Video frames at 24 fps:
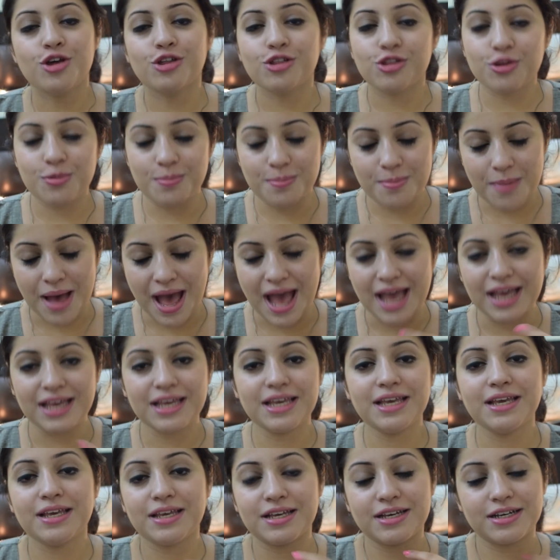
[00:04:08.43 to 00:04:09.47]
So
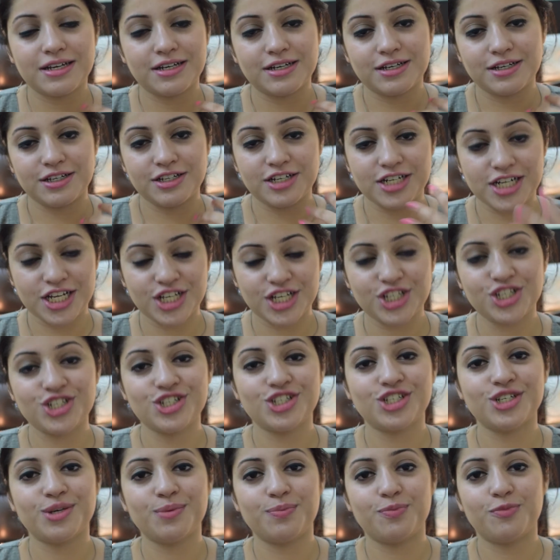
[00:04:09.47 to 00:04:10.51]
my
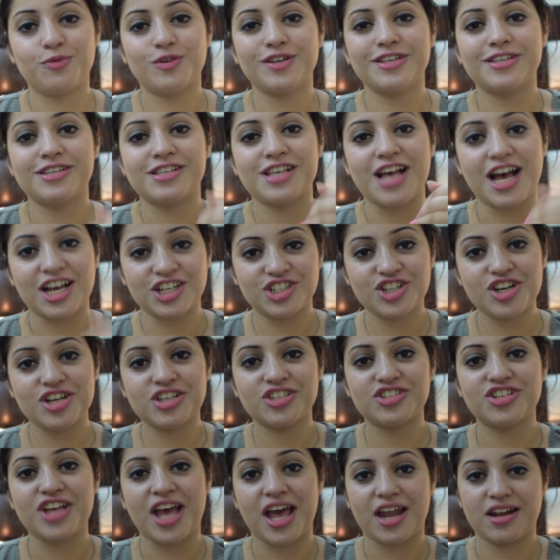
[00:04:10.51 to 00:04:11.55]
relationship with
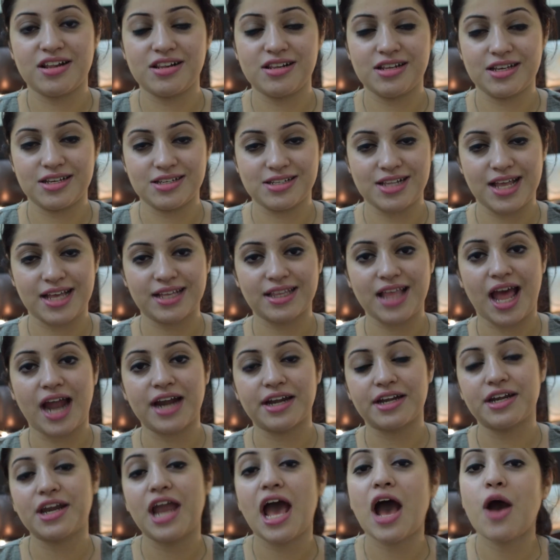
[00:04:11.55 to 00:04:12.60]
Sasha's channel is like
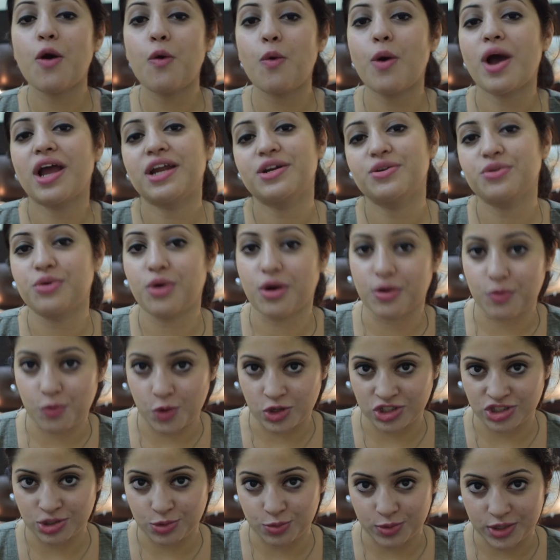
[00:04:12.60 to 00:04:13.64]
that. Now I do not
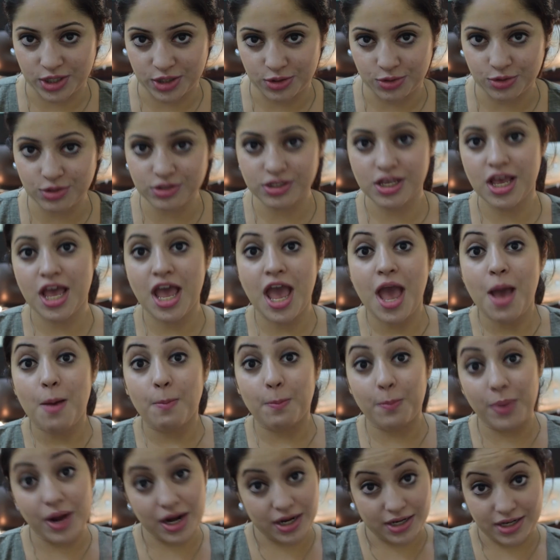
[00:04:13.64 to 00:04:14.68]
watch her videos,
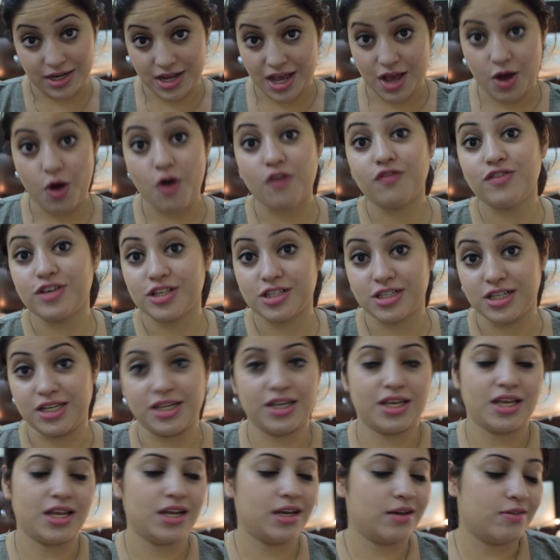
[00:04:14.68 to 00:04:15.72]
but
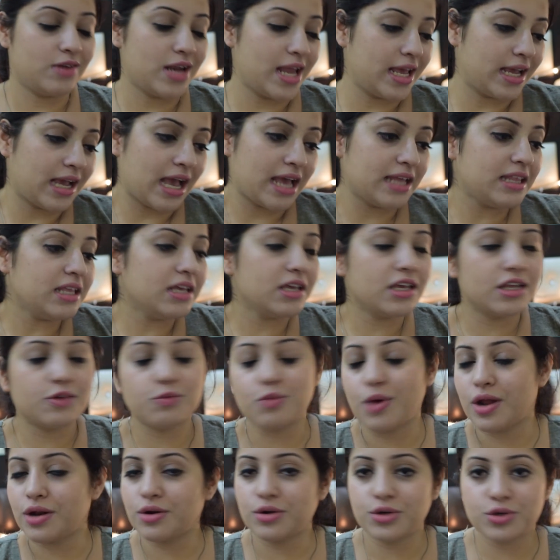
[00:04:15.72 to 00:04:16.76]
obviously in, like, I think in
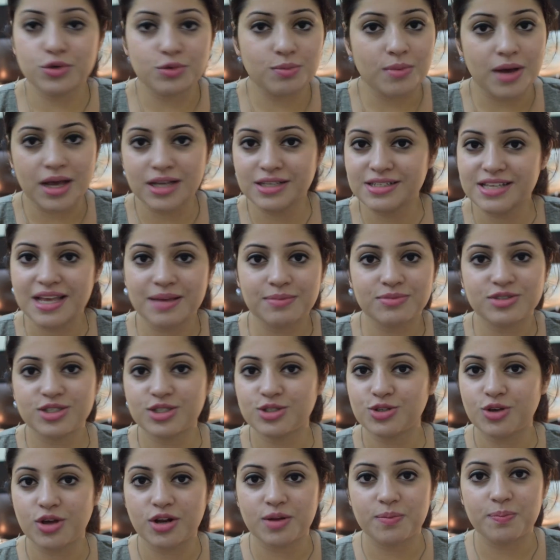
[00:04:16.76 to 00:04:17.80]
1 or 2 months, I'm
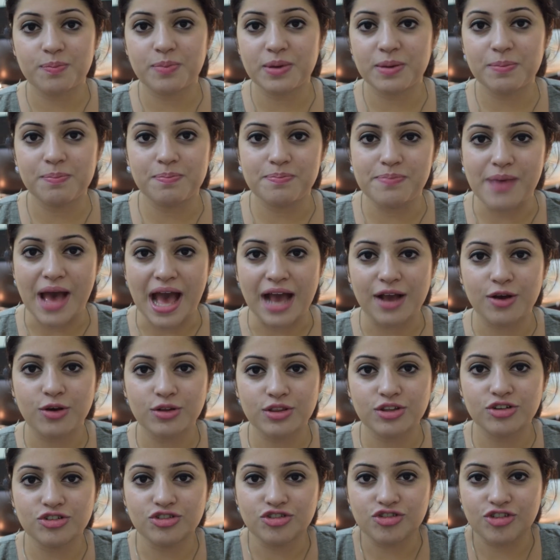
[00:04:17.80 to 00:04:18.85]
just gonna be back on
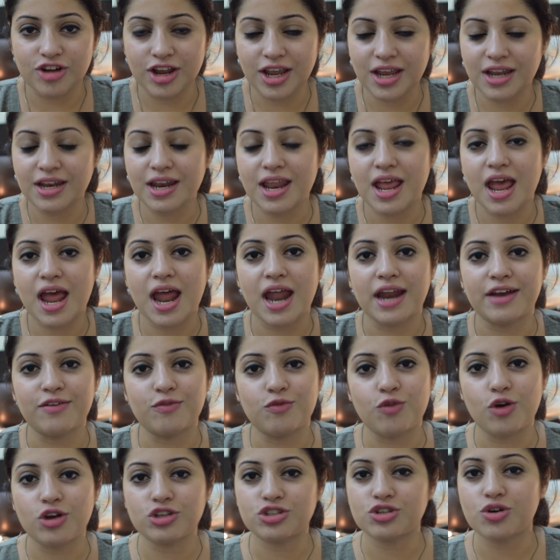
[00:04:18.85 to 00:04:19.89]
the train and
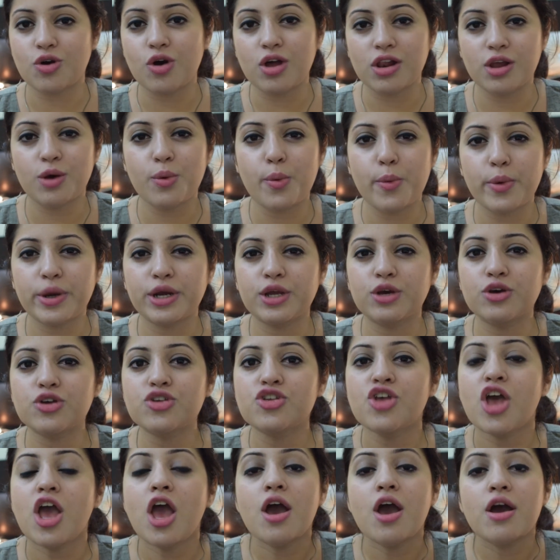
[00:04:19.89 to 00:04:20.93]
watch all her videos
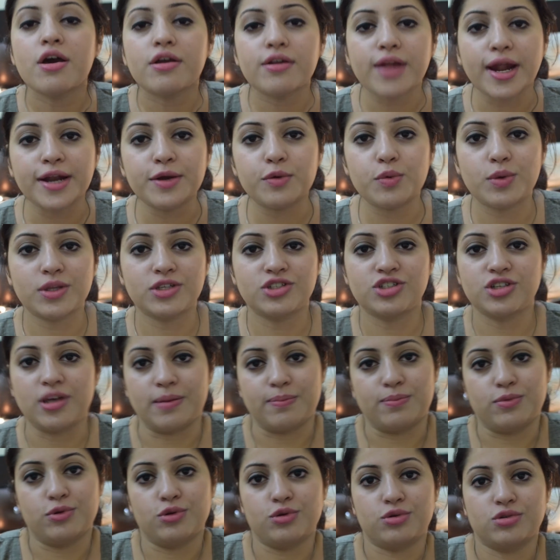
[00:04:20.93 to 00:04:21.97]
right when she
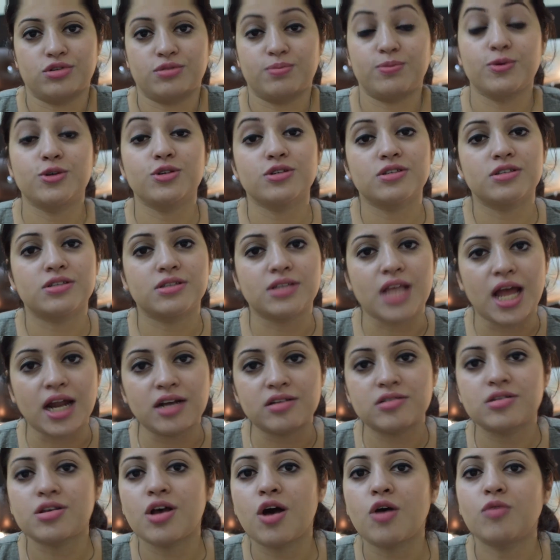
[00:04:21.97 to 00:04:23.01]
uploads, because
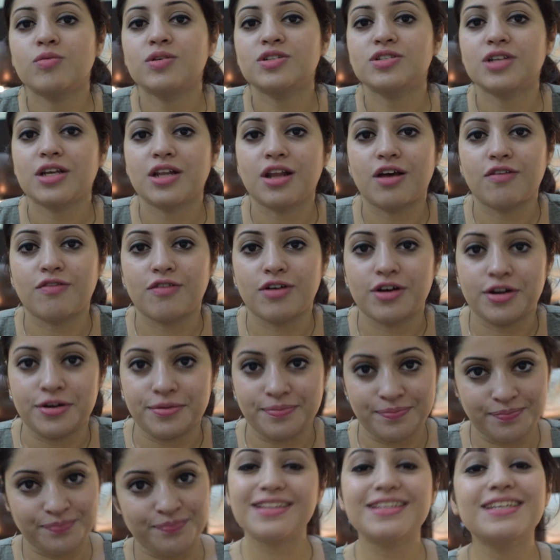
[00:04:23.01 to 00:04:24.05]
that's how much I love her.
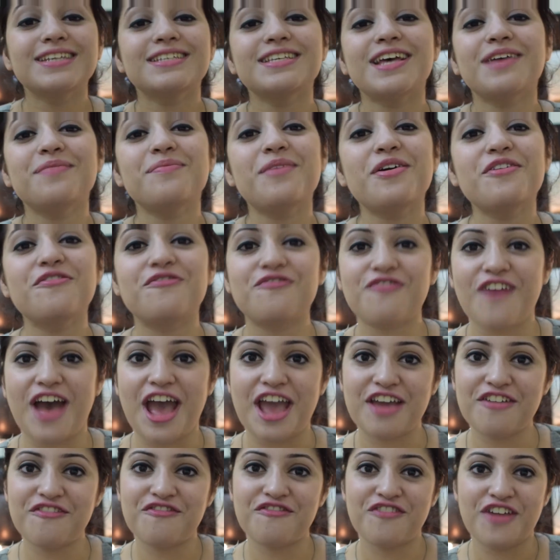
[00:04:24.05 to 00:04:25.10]
These are my
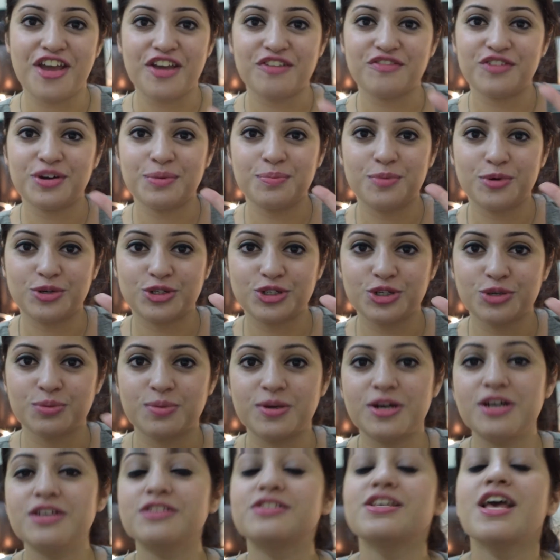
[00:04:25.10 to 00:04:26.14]
5 favorite
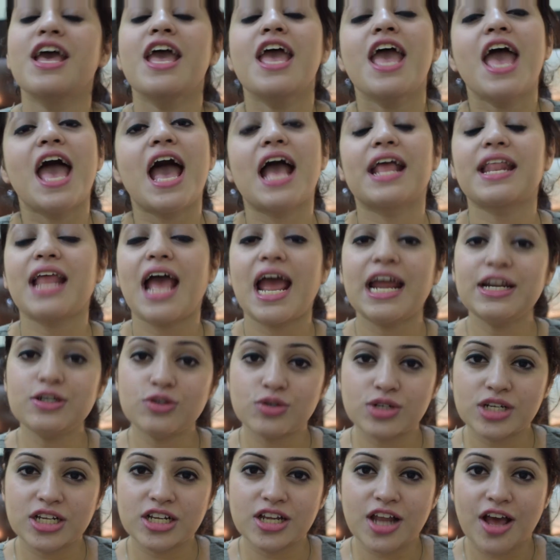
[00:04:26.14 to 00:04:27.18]
booktubers and I
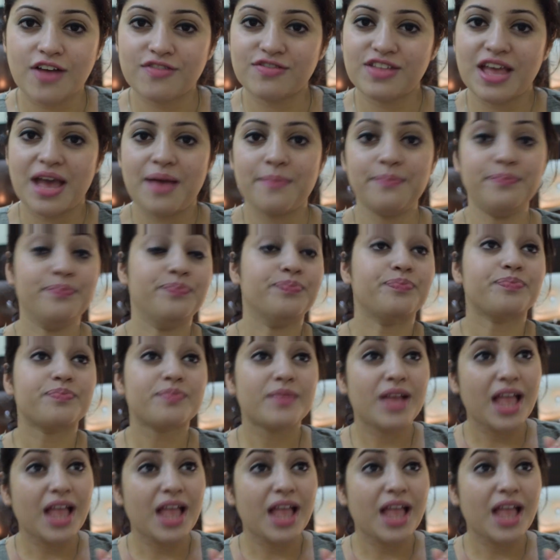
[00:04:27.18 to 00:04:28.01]
totally love them.